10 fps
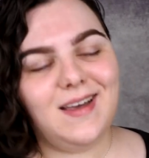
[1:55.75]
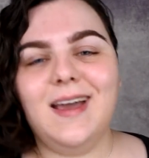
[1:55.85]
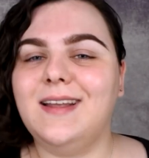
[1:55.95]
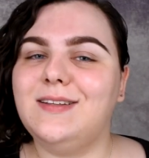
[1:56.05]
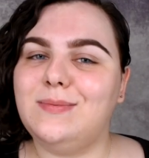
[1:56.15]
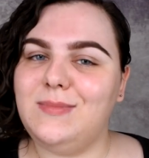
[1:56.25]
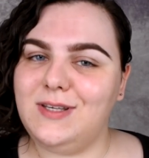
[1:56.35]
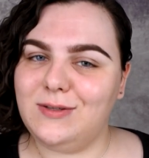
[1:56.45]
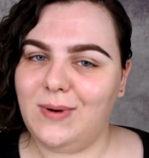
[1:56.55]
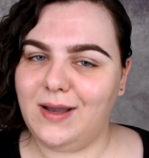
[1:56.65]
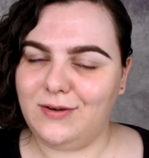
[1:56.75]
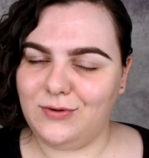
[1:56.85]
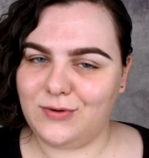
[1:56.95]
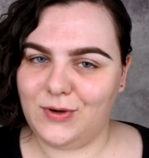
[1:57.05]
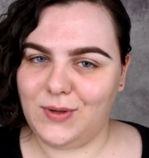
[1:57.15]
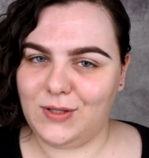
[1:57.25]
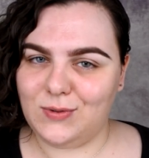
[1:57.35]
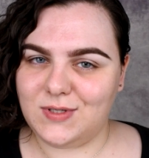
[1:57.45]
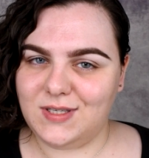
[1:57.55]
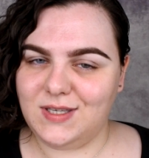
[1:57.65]
and meanwhile you're going
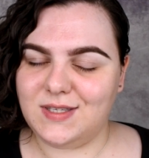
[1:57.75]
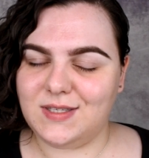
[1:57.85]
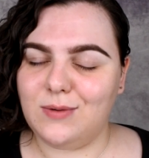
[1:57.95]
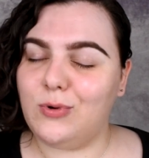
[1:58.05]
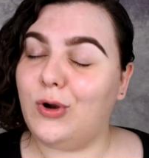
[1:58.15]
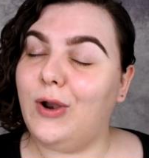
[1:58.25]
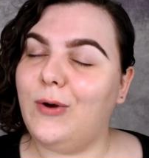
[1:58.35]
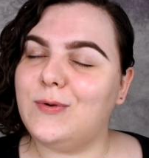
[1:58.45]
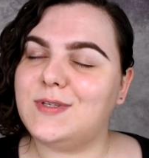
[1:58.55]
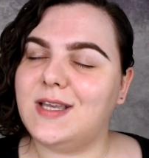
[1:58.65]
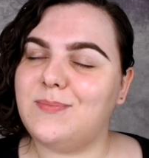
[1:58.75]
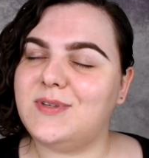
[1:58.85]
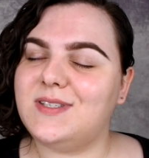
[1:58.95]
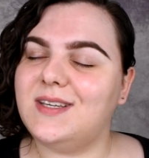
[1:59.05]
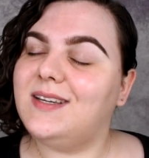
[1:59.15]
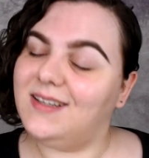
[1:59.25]
to see some close-ups